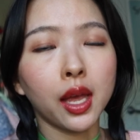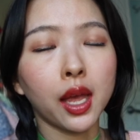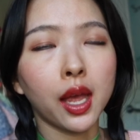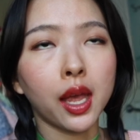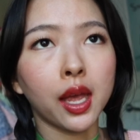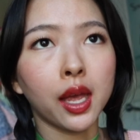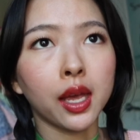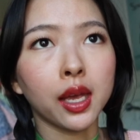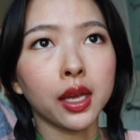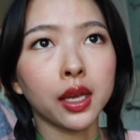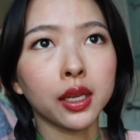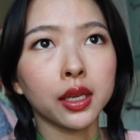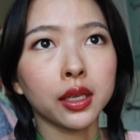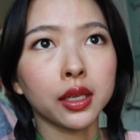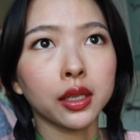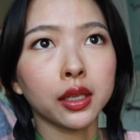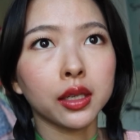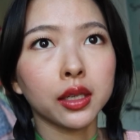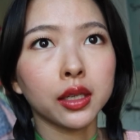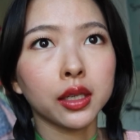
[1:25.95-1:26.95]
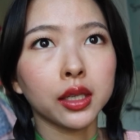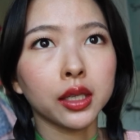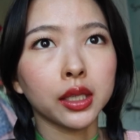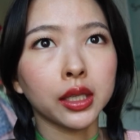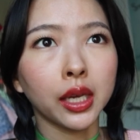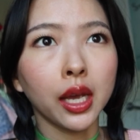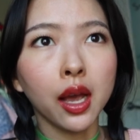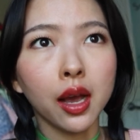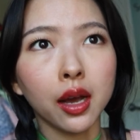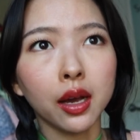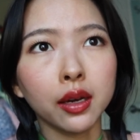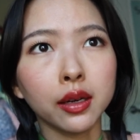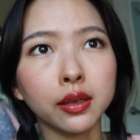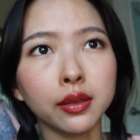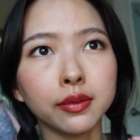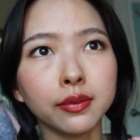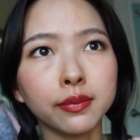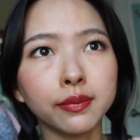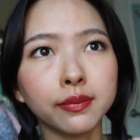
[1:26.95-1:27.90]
and yeah,